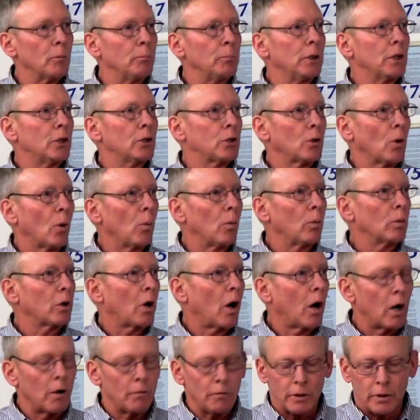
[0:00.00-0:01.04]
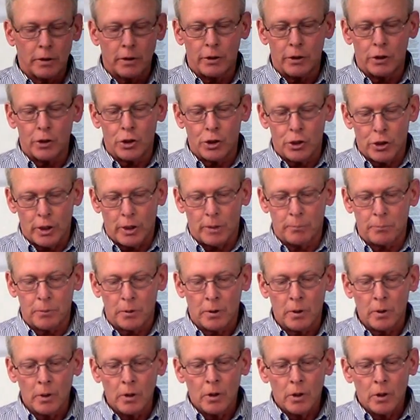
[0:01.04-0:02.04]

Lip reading: to be sold, harvested, and shipped